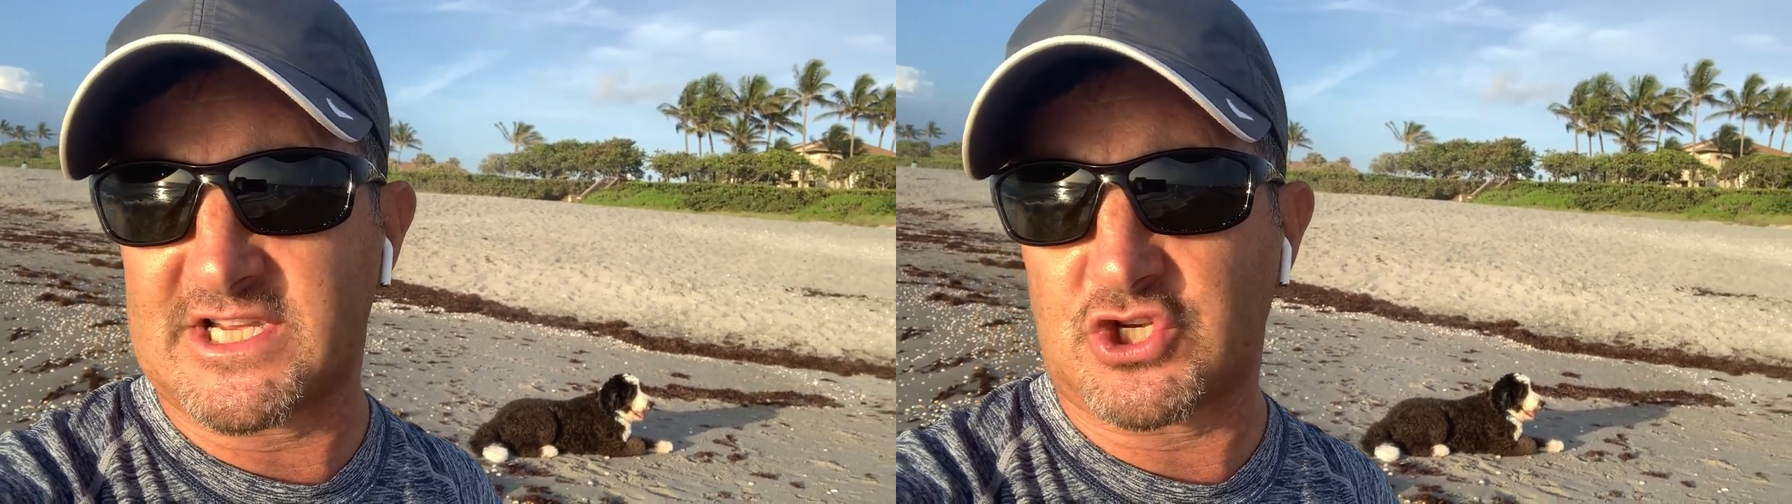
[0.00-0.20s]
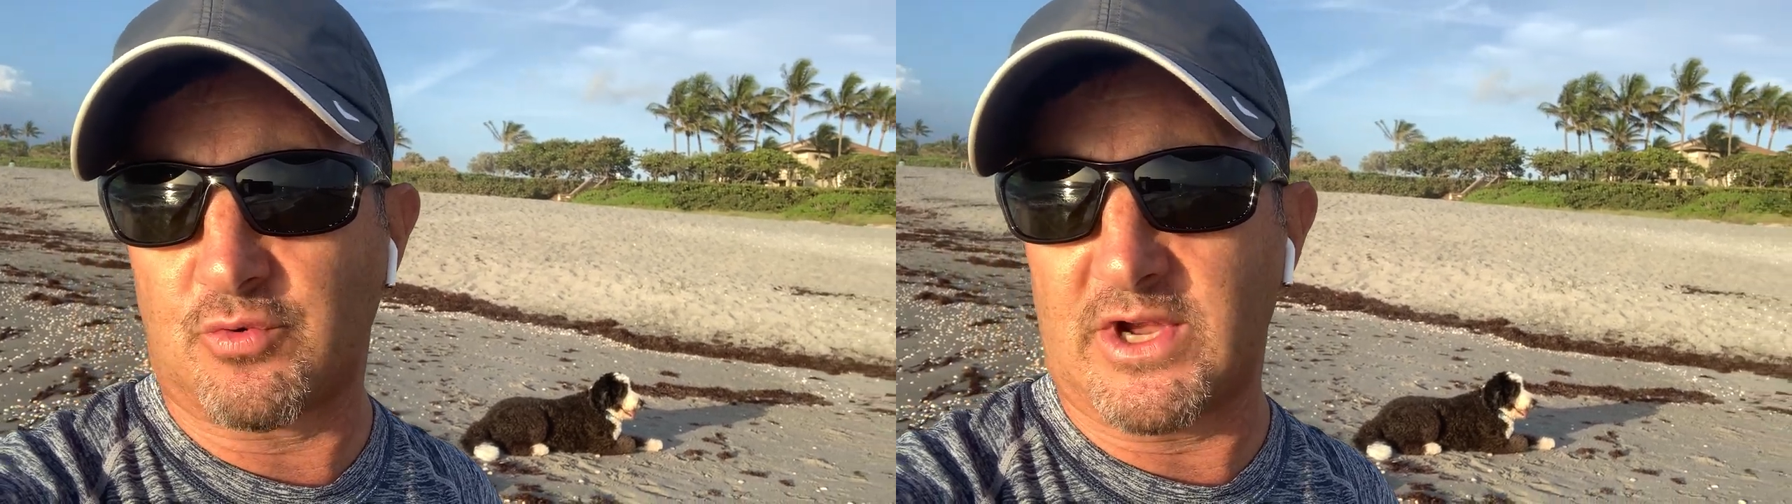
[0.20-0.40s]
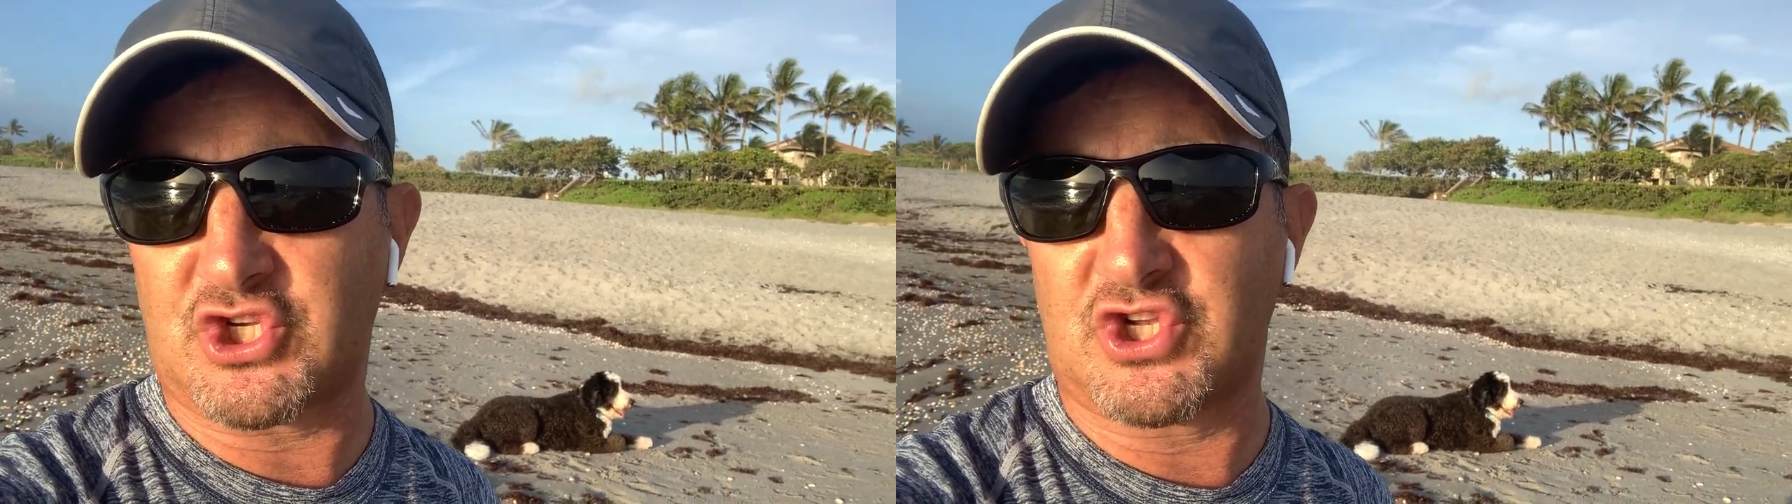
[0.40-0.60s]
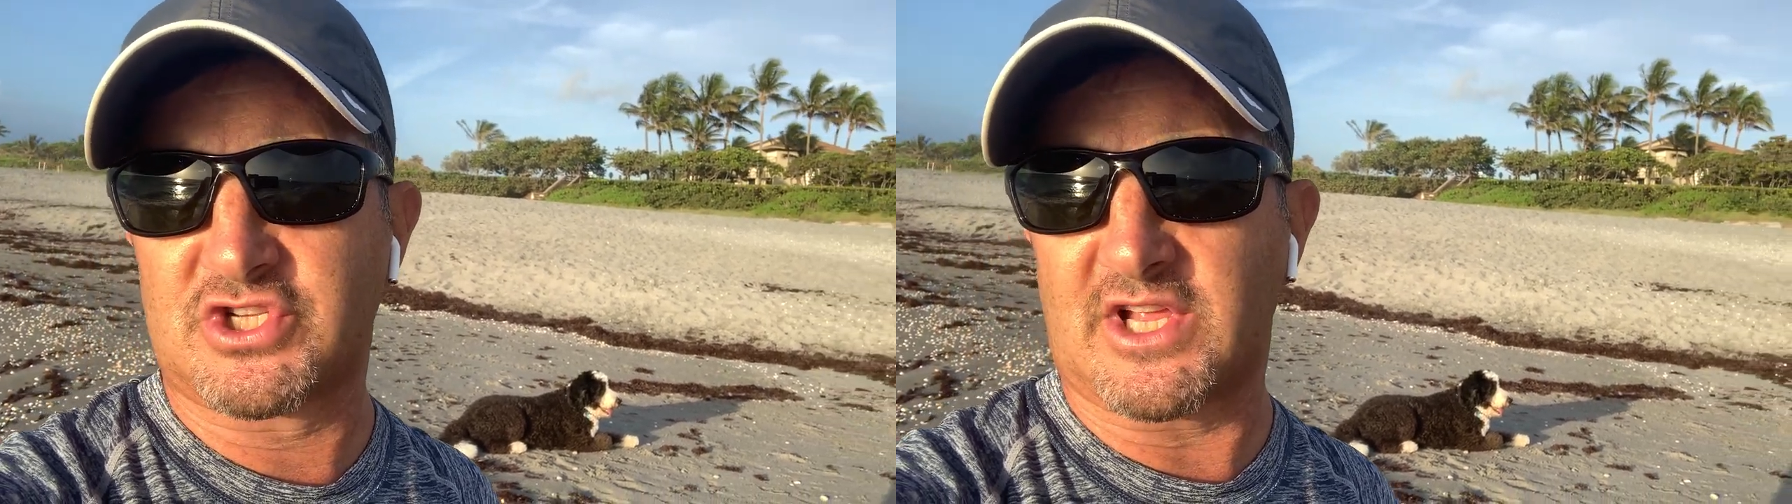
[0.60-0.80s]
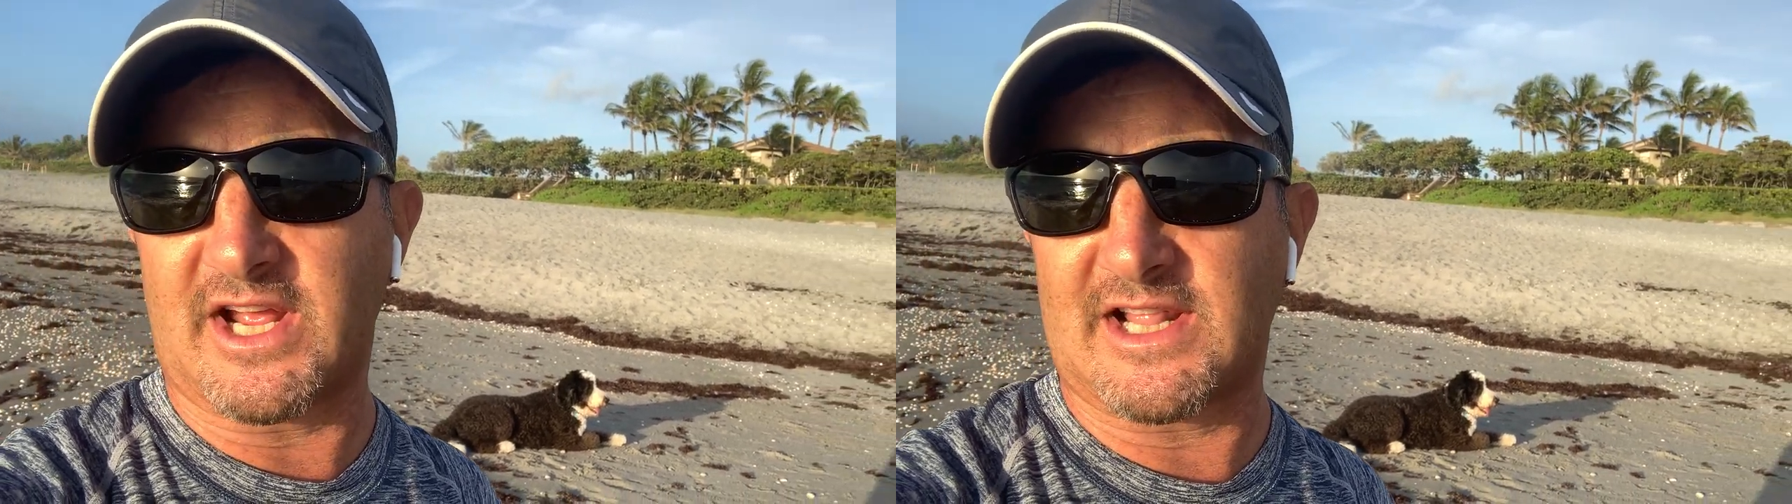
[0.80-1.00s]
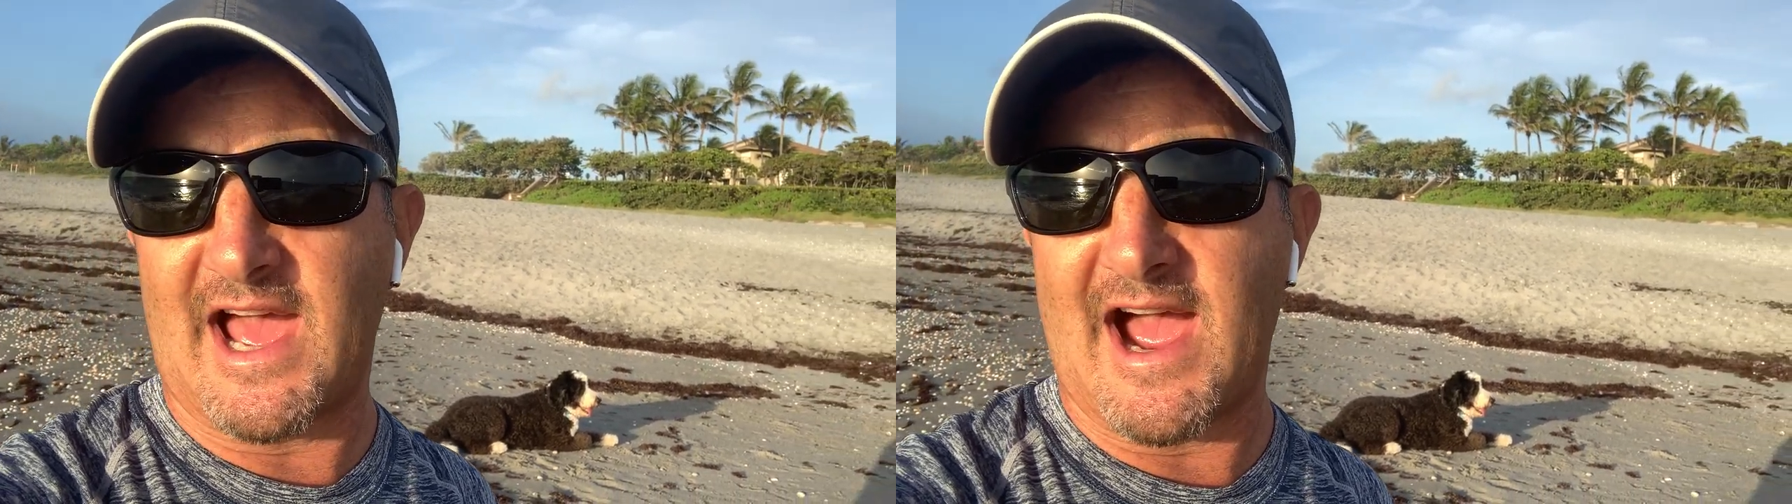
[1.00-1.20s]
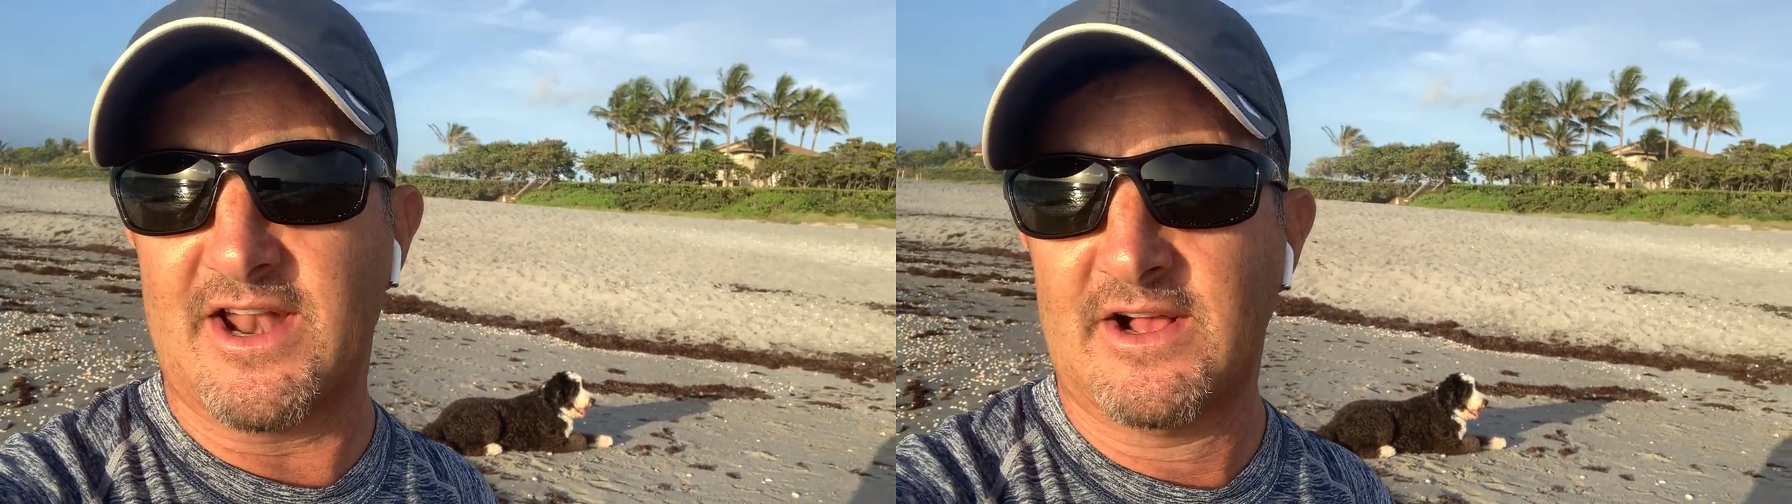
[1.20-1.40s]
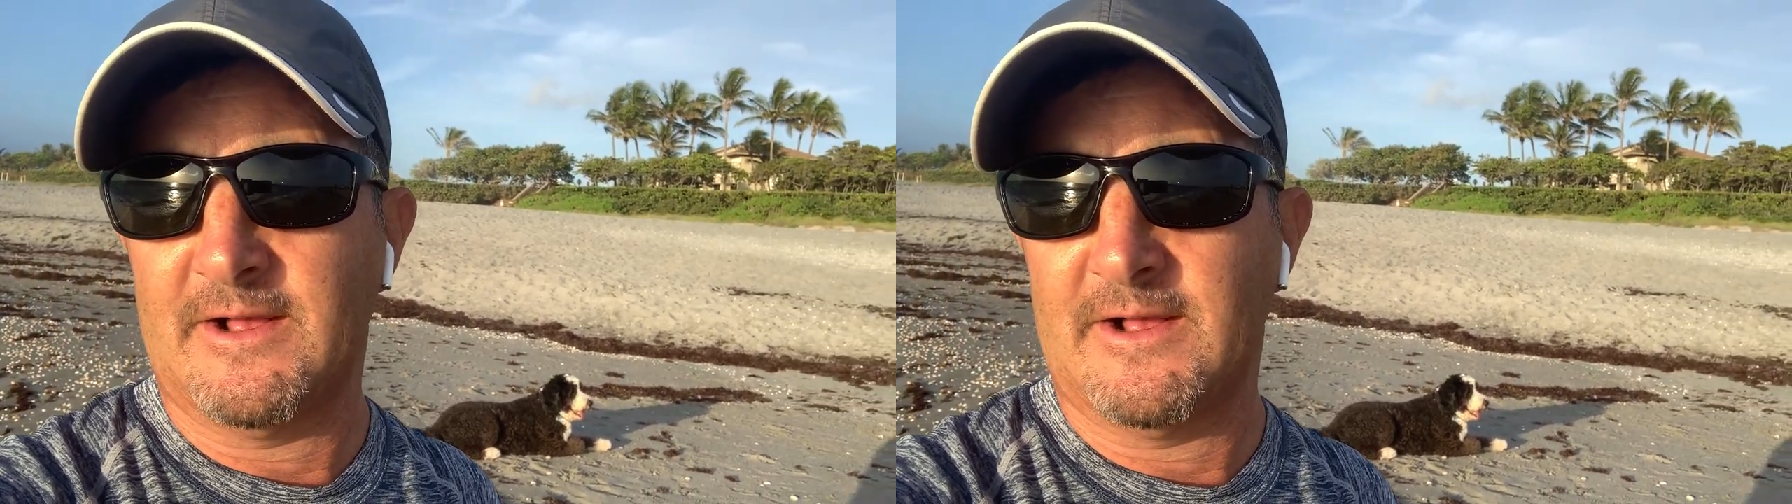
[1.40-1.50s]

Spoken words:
situations like that